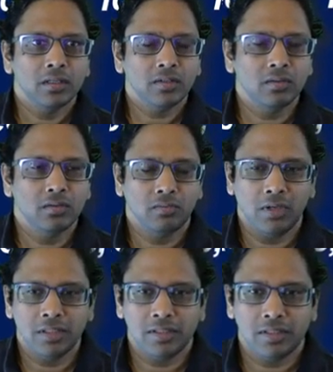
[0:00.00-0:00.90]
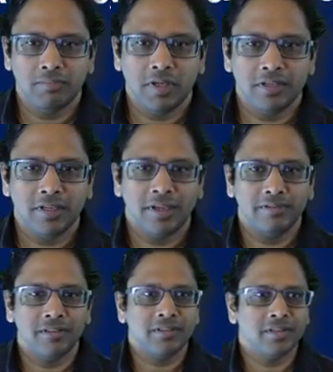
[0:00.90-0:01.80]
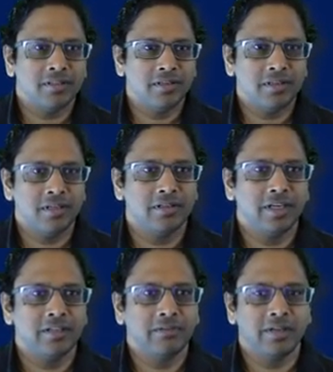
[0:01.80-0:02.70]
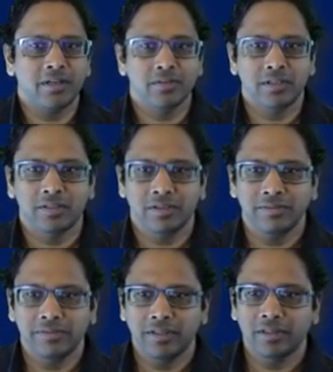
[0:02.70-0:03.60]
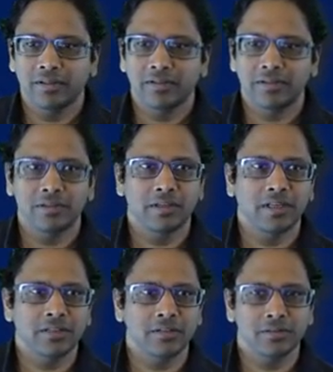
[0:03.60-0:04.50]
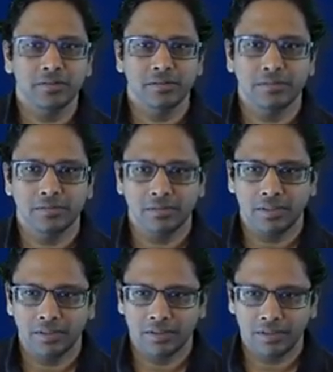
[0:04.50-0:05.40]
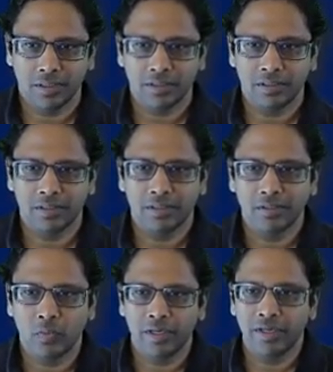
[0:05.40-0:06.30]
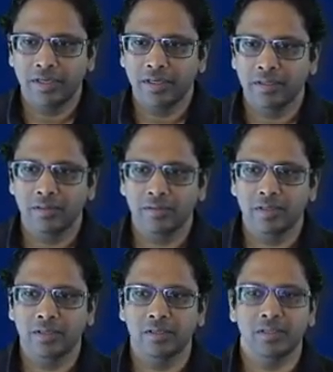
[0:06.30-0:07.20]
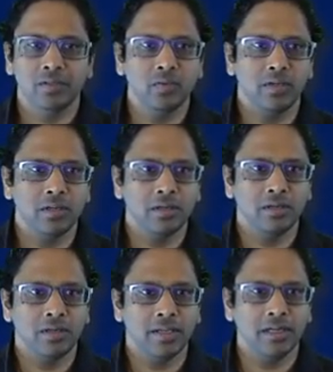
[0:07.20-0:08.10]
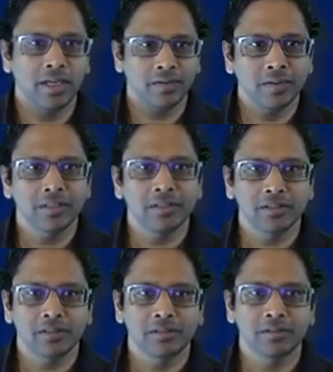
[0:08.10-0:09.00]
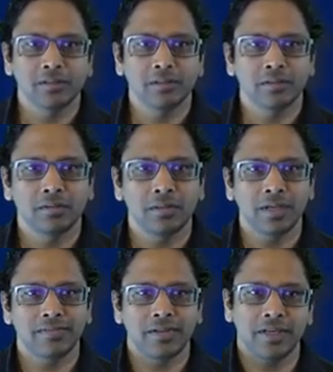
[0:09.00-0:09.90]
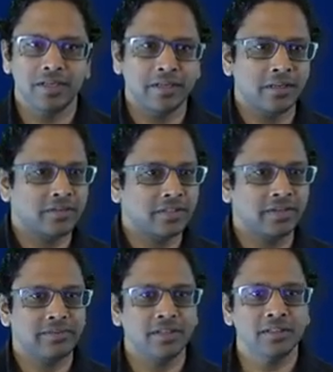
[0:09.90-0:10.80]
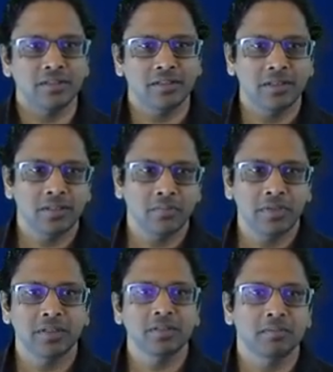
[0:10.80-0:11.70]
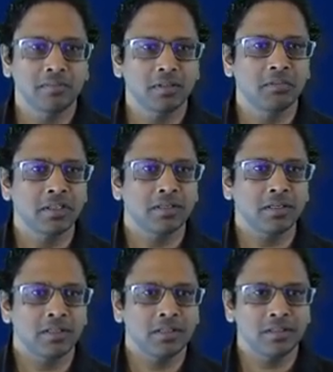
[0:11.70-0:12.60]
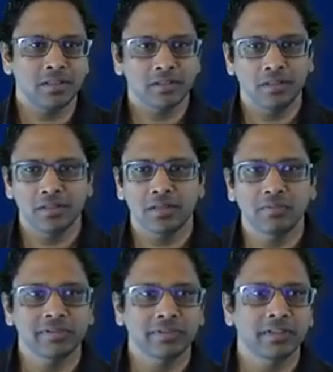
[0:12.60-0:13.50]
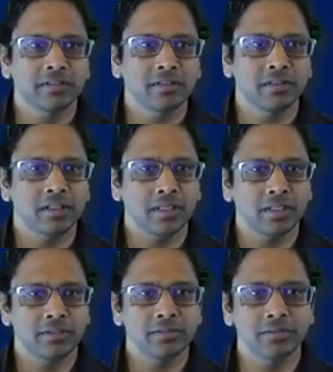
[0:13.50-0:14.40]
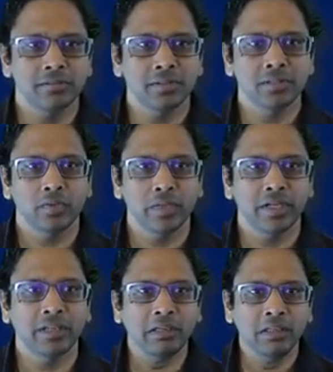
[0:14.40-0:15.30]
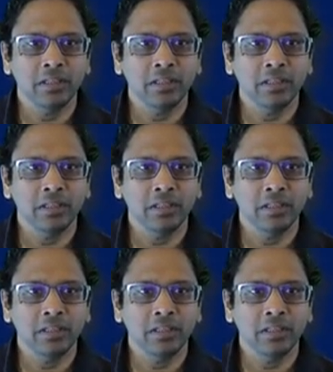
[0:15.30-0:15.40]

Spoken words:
So what's Apache Hive? It's essentially a data warehousing software. So it lets you structure and query data using an SQL-like language. So you could have the data in HDFS or HBase, but basically this sits on top of it and lets you do the querying.